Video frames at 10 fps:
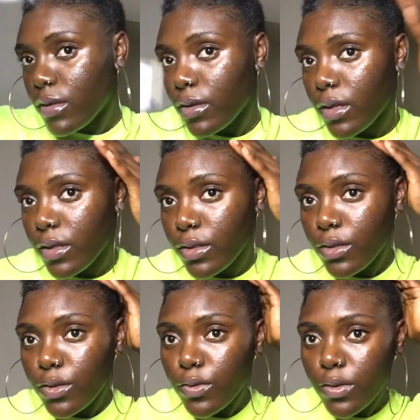you can
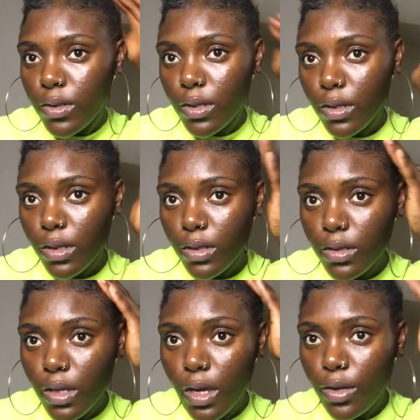just use it and like
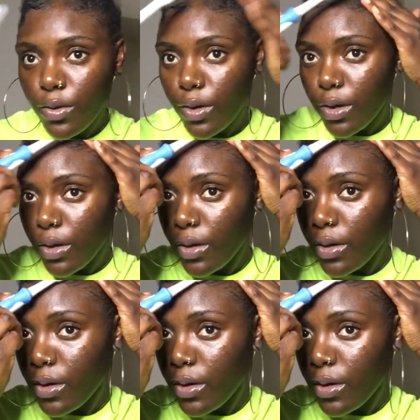tie your hair.